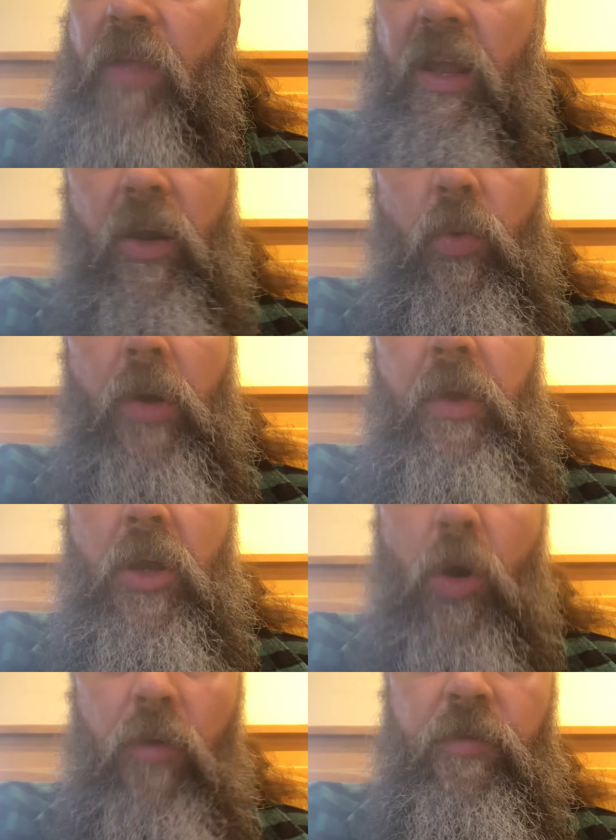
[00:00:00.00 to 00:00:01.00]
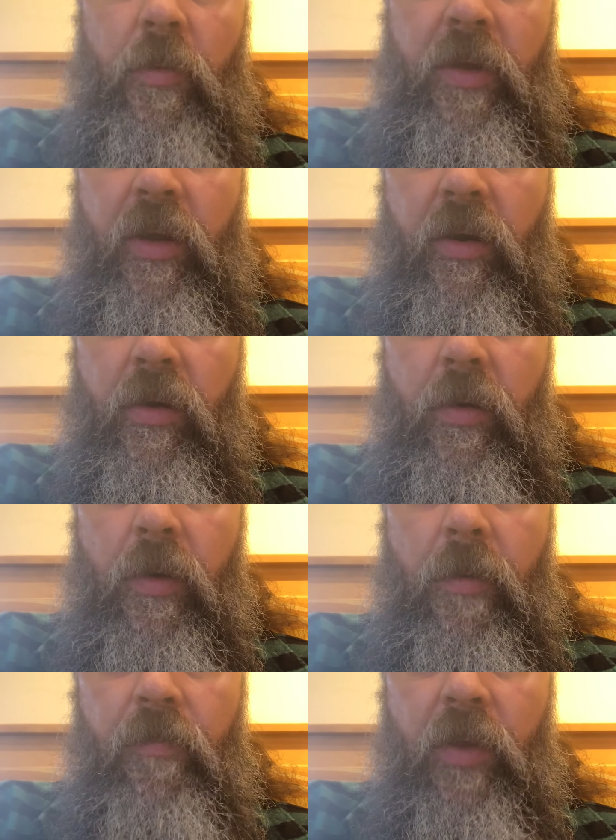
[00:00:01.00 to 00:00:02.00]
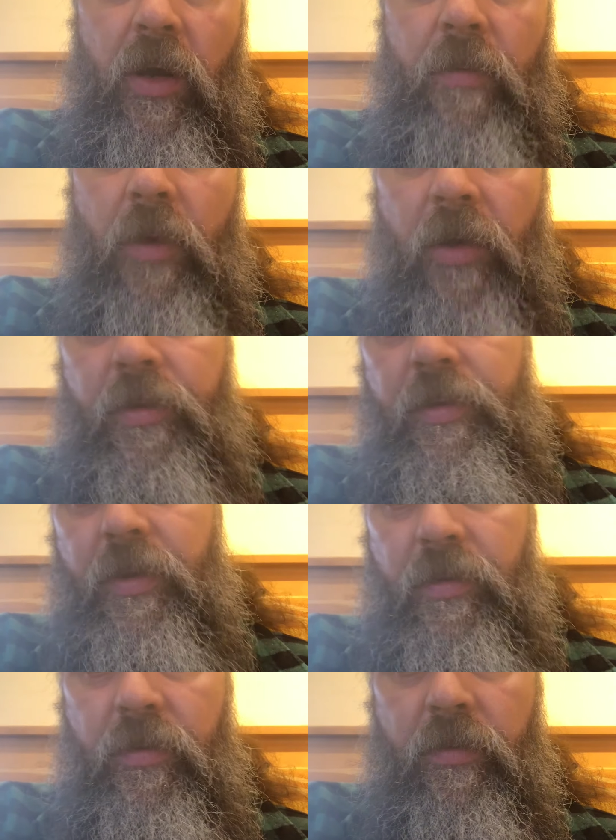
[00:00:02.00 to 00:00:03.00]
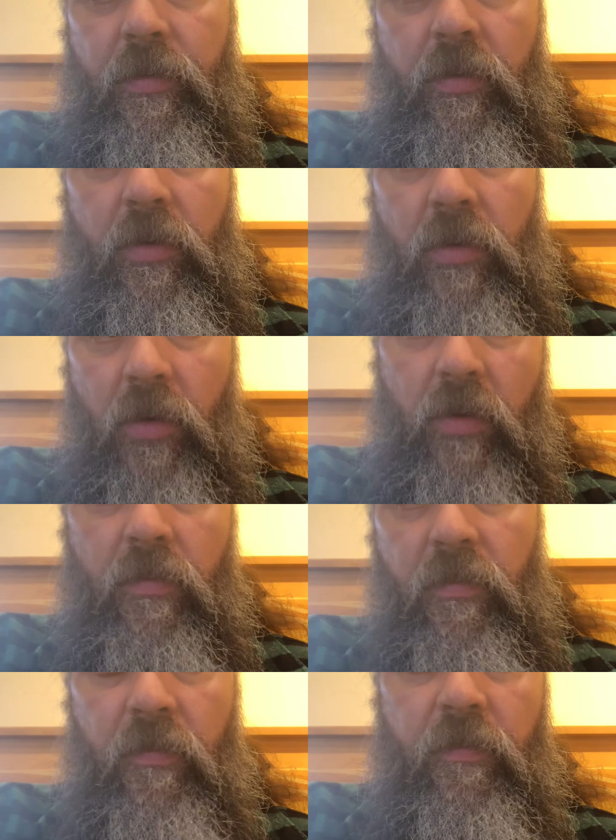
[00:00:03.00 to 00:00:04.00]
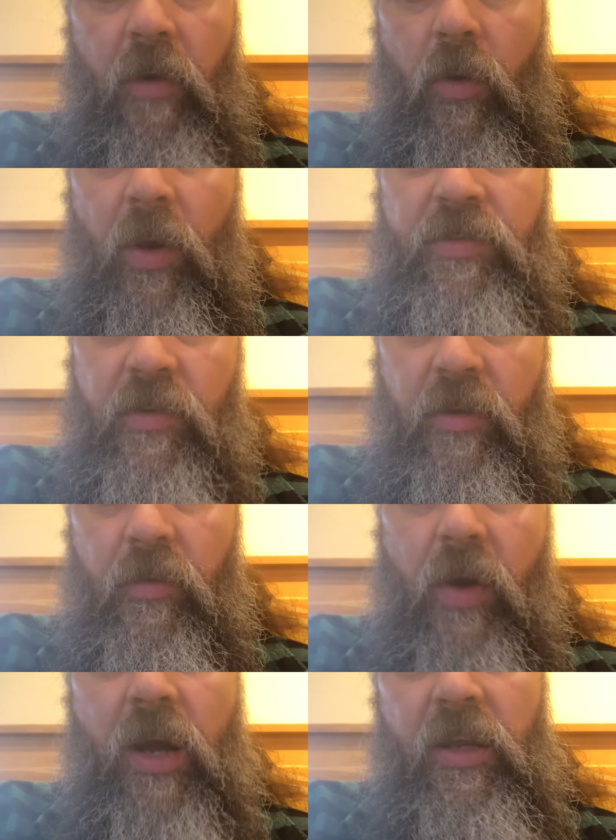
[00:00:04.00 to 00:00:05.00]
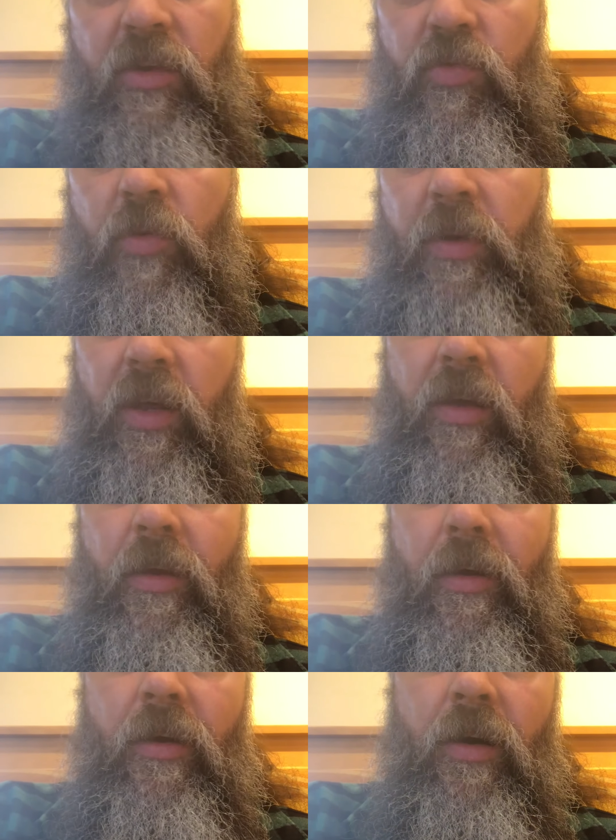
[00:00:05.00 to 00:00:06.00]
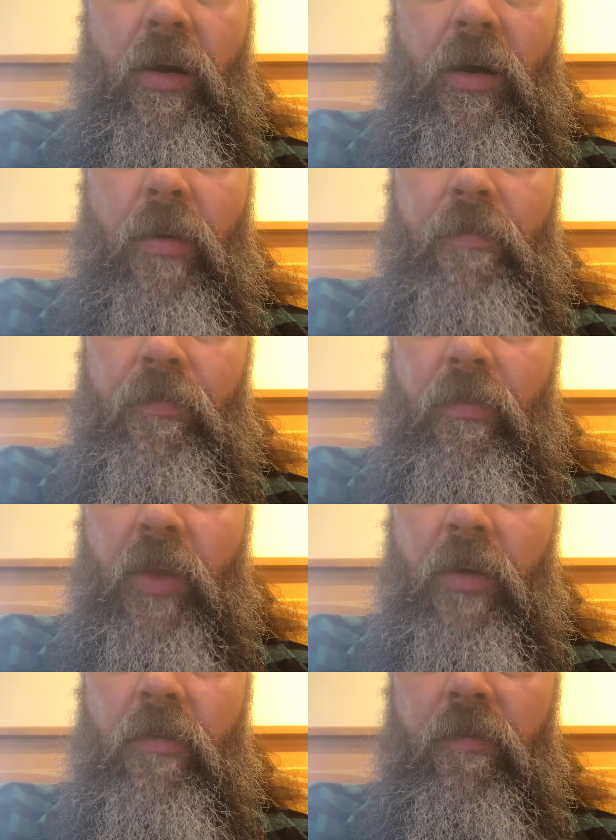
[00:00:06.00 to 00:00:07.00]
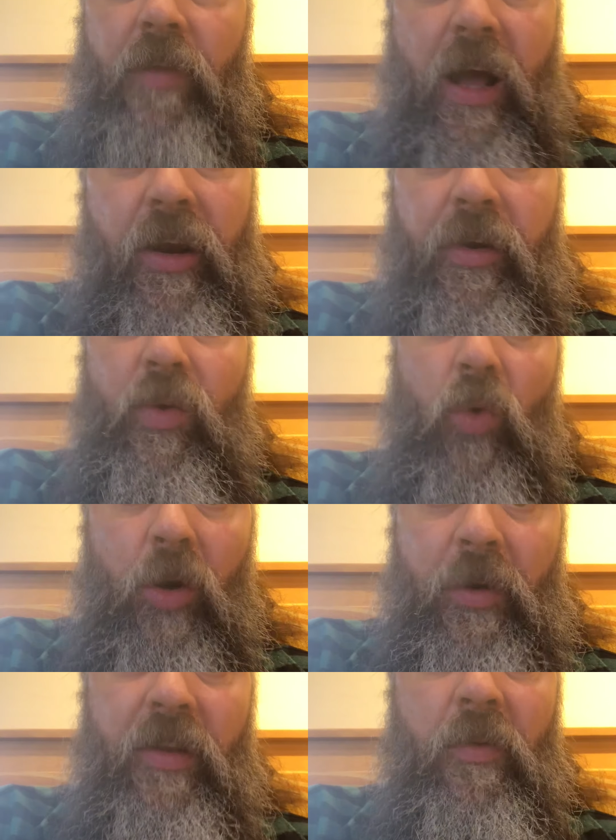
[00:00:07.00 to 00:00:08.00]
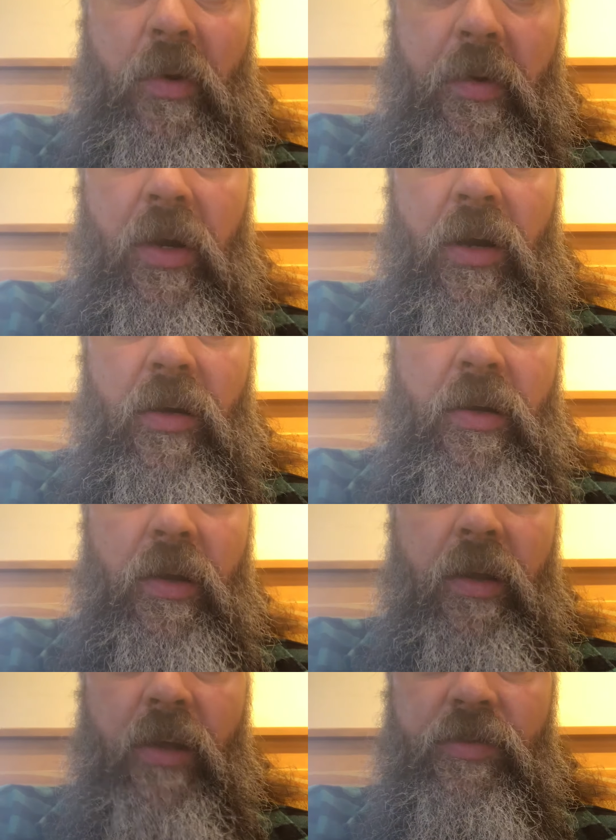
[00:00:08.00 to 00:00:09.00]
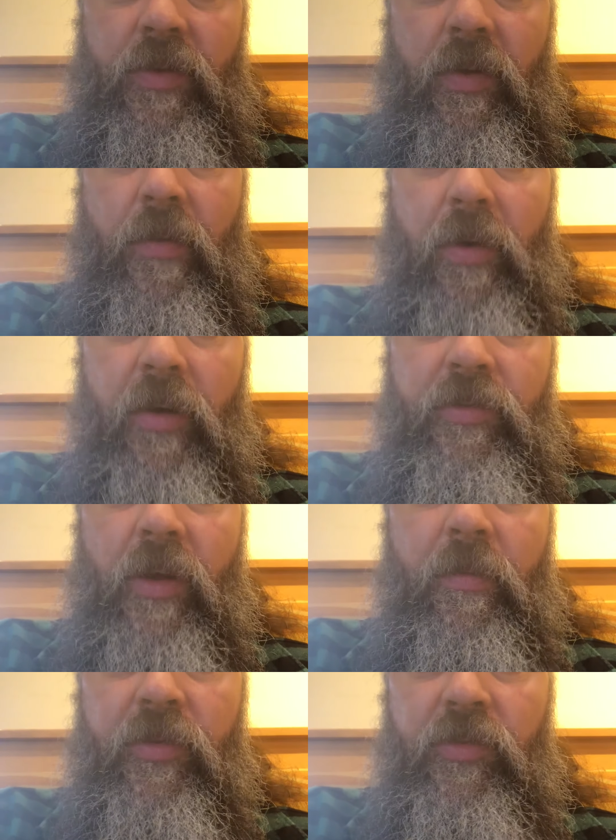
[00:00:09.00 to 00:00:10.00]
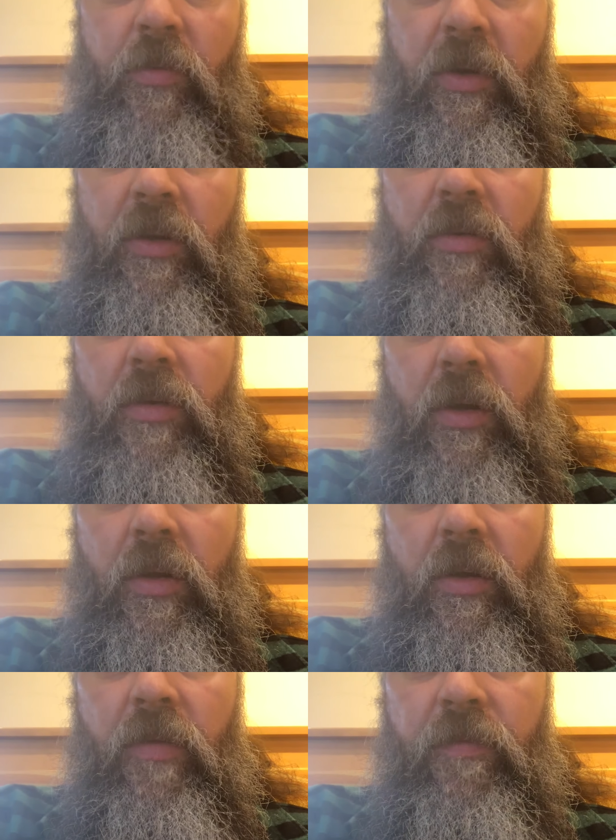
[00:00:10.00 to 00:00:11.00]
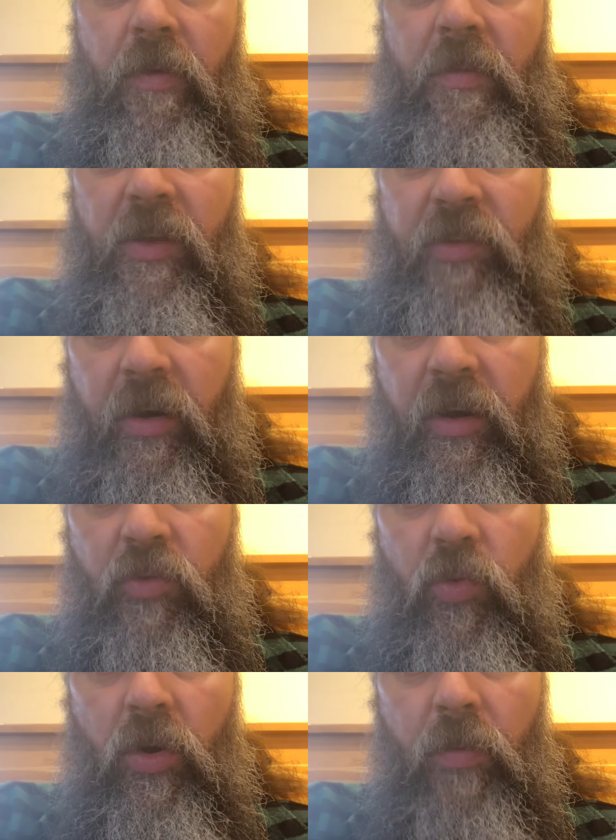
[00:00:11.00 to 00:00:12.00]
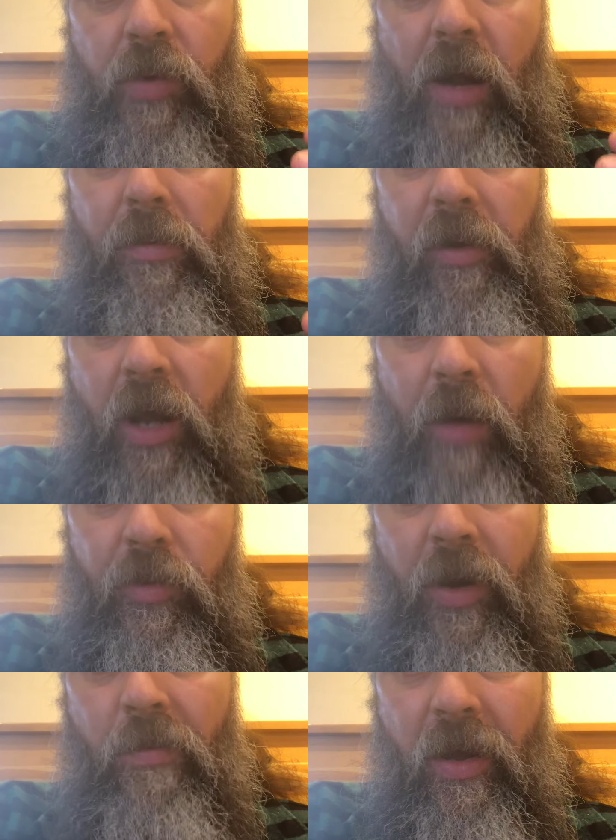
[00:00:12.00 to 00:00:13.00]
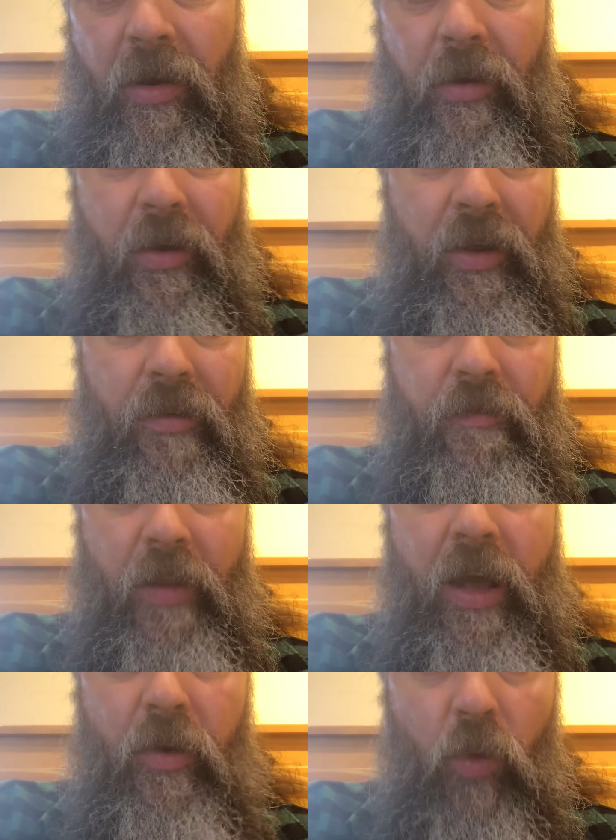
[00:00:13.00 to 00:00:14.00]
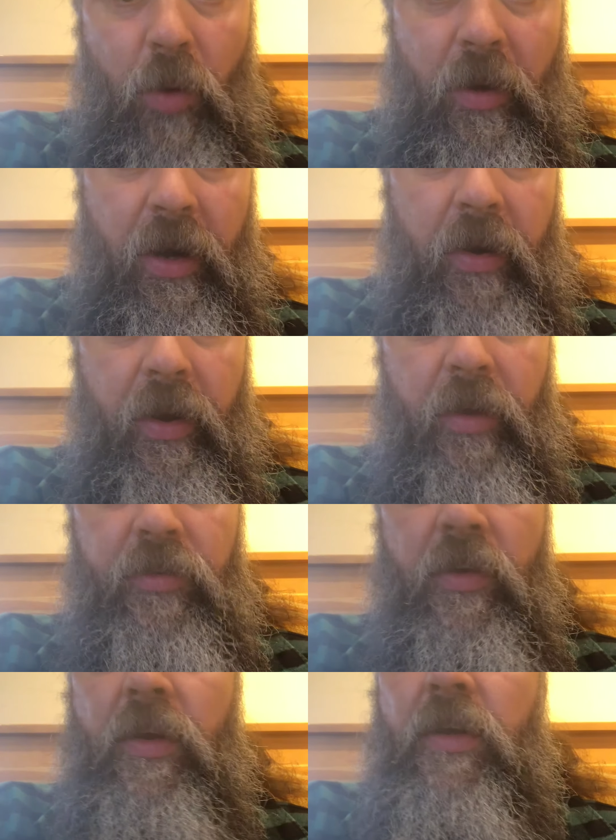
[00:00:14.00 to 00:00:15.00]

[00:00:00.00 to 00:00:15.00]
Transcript: anywhere we go from here, other than the far west into the Rockies, will be flatter and warmer than where we are. And so the bus, I'm assuming, from these areas will probably operate better in flatter, warmer areas.